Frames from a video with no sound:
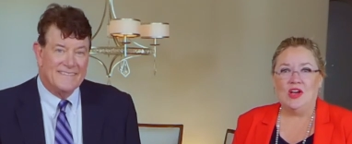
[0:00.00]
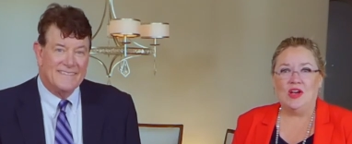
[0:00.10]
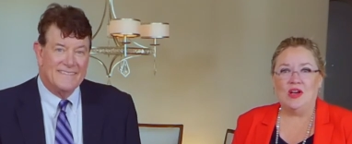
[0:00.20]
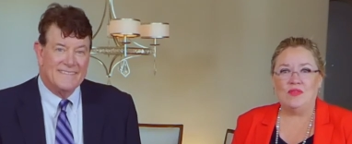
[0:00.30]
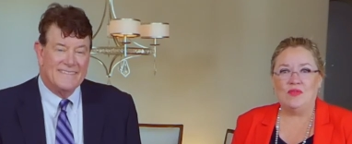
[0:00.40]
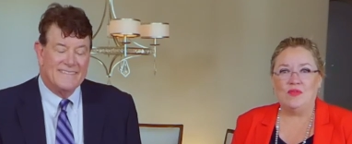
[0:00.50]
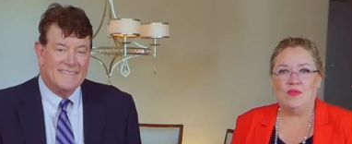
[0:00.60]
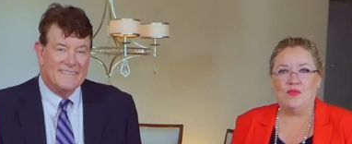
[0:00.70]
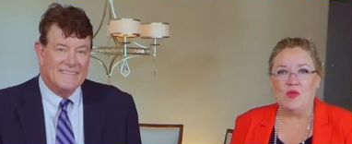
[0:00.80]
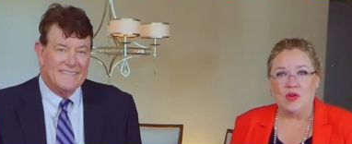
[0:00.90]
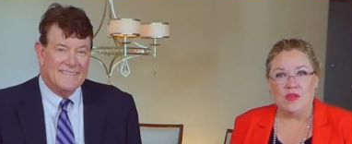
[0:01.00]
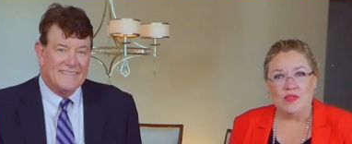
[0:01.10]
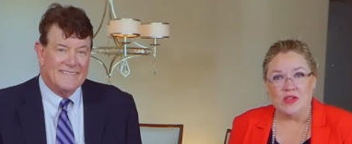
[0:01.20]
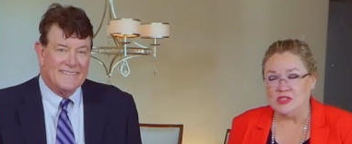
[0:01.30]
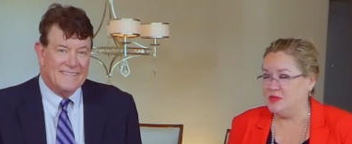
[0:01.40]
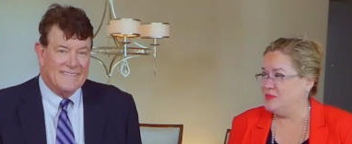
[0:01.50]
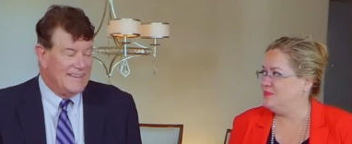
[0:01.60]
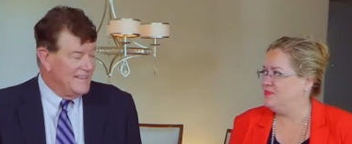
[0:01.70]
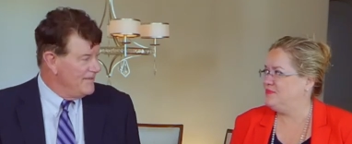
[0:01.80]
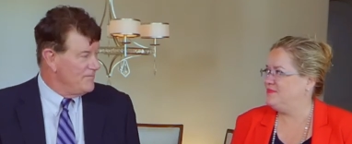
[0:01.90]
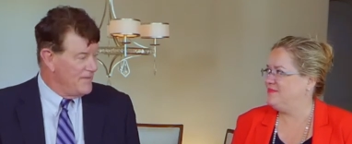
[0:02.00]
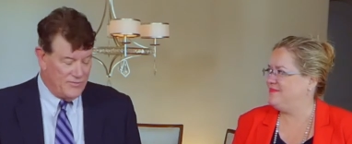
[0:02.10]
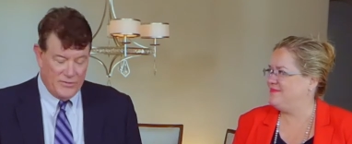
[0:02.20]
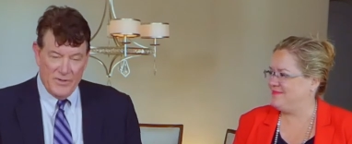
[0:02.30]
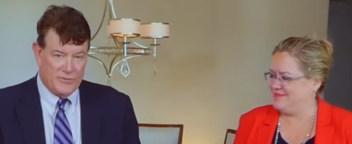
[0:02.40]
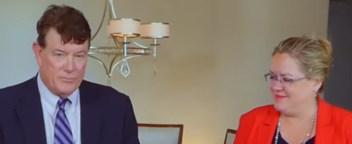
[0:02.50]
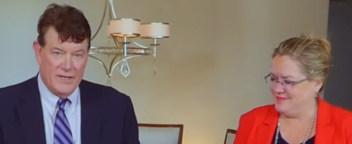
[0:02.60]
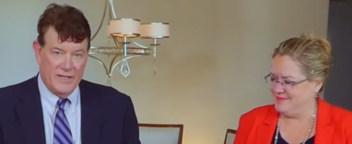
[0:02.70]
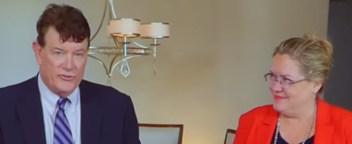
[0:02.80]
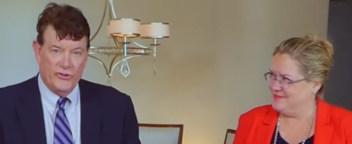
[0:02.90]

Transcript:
Speaker 1: uh, for inflation.
Speaker 2: Yep, that's the best bet. It's